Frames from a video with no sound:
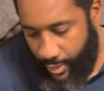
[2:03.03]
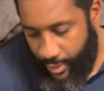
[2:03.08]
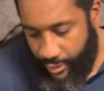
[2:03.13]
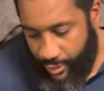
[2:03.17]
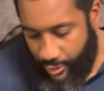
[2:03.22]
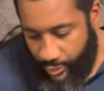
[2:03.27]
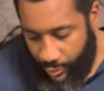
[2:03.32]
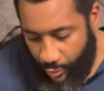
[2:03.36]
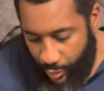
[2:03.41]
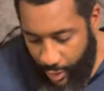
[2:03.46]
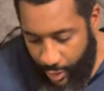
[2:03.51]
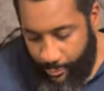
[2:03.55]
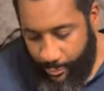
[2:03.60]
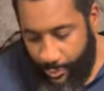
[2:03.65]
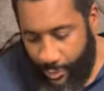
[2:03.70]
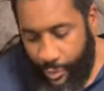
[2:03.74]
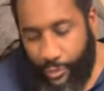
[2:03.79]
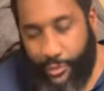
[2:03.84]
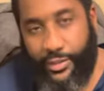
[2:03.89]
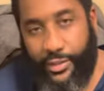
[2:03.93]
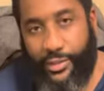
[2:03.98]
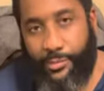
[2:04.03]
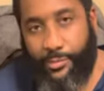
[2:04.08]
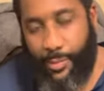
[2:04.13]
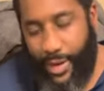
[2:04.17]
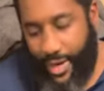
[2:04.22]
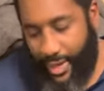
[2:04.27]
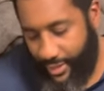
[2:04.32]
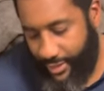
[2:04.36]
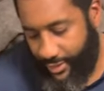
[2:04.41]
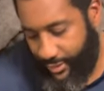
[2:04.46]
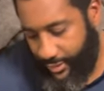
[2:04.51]
So I oppose this
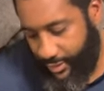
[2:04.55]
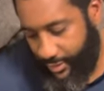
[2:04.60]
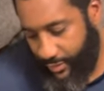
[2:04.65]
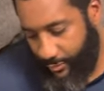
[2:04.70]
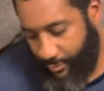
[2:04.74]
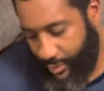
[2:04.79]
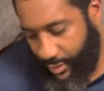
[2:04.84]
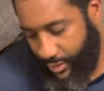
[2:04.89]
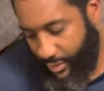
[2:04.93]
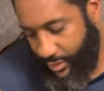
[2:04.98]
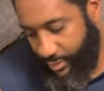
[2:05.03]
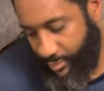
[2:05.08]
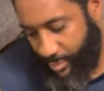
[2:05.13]
policy of busing